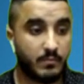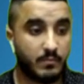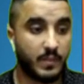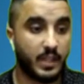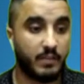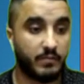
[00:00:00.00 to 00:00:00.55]

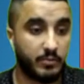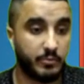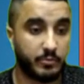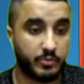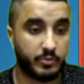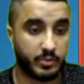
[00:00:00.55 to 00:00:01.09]
If you
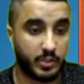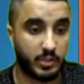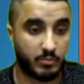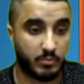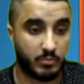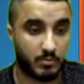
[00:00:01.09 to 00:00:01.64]
just
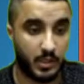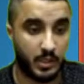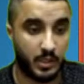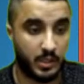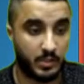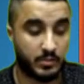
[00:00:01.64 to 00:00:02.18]
go
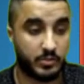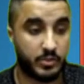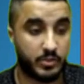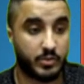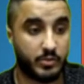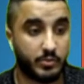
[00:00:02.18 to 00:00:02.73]
to
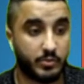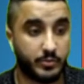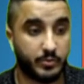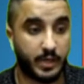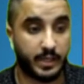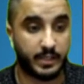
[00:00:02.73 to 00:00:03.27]
show
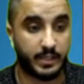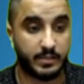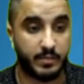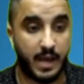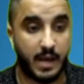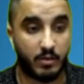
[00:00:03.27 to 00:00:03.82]
you, I guess, the
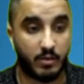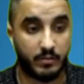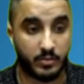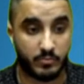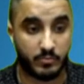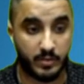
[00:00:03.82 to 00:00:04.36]
power of
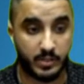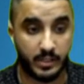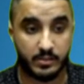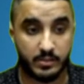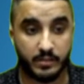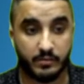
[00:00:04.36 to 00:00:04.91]
those
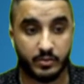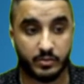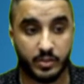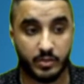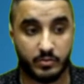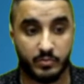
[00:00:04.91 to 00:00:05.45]
websites, if you just
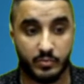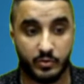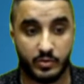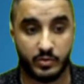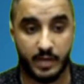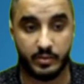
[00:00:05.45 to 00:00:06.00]
go to
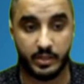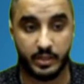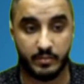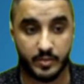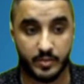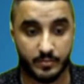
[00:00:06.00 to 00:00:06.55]
Bootstrap themes,